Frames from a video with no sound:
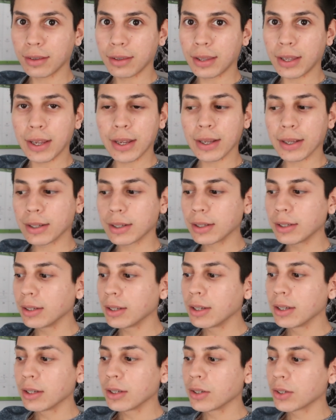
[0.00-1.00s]
thing,
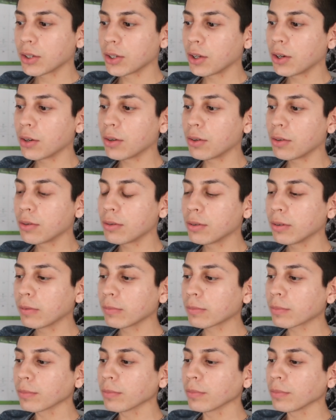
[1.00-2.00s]
so
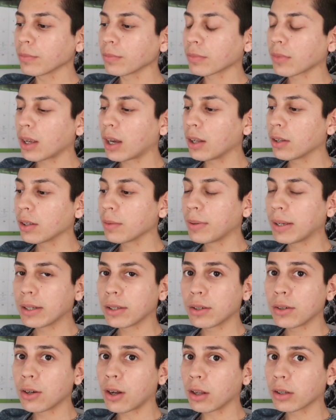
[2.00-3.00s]
I only
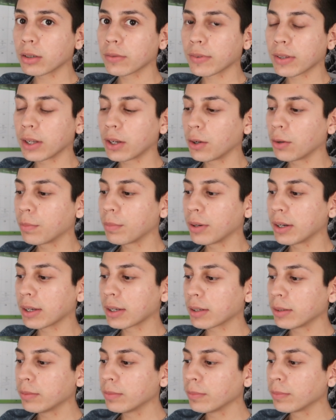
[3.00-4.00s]
paid $2 for the
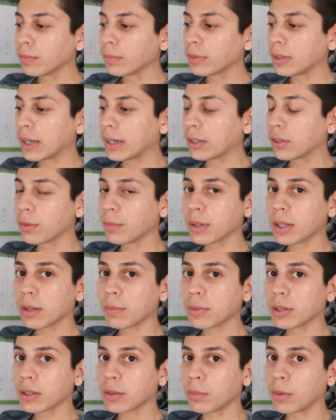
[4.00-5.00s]
notebook and it should be
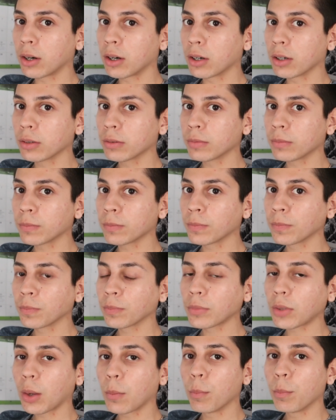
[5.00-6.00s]
coming tomorrow.
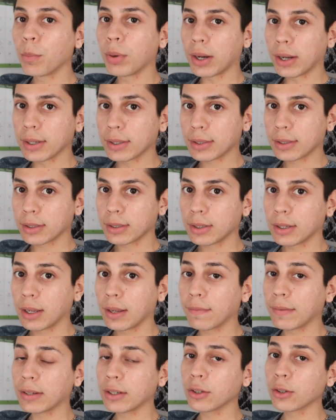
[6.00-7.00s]
But
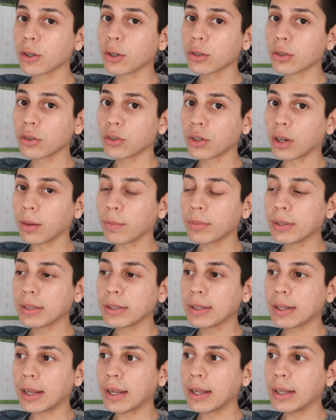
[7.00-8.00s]
if I do go shopping
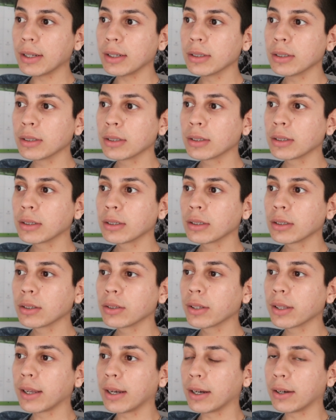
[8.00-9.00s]
today,
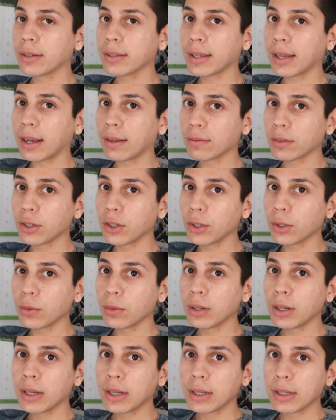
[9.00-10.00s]
do the errands I have to do,